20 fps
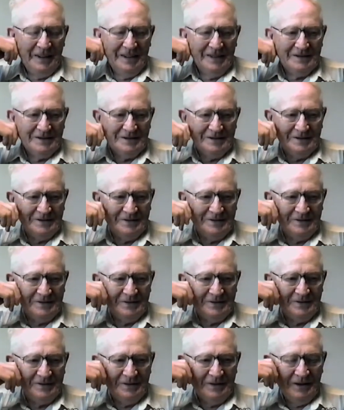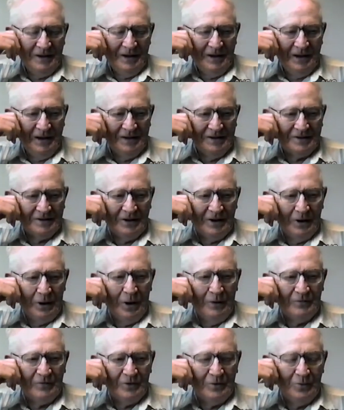and got
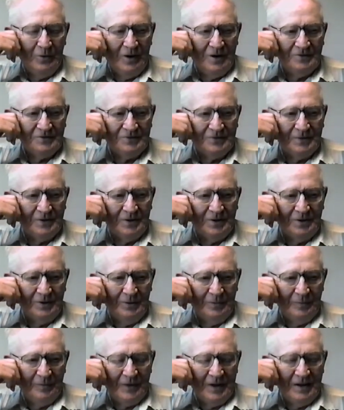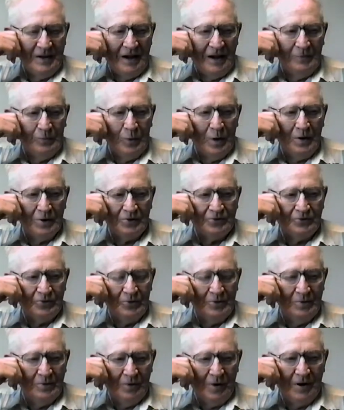off at Rossville, and I walked
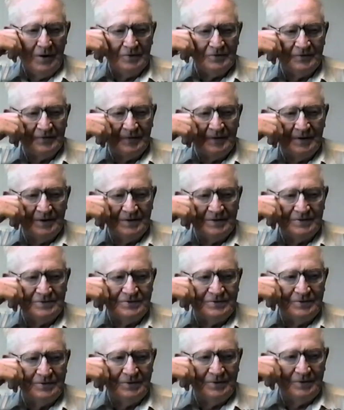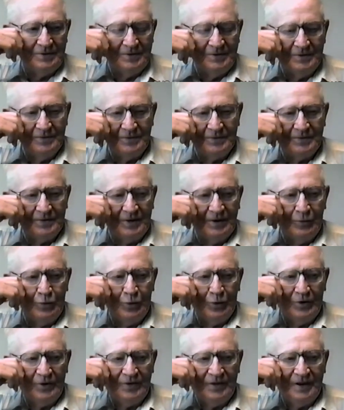through Rossville into the
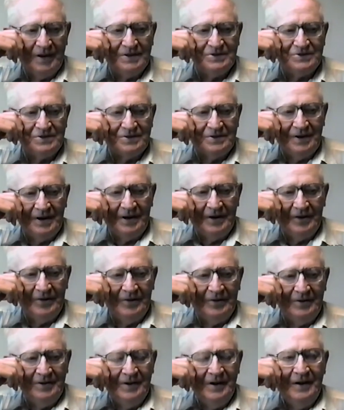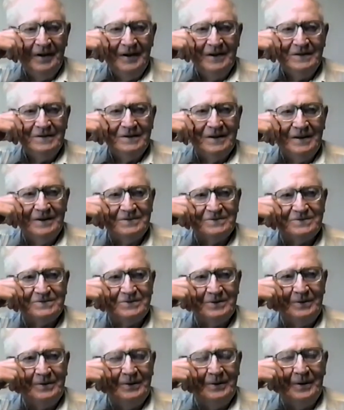north edge of town and
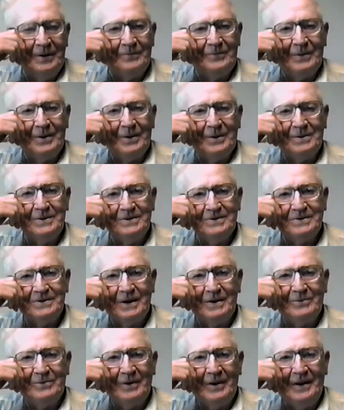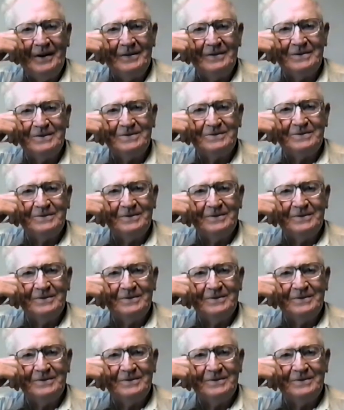stood there for several hours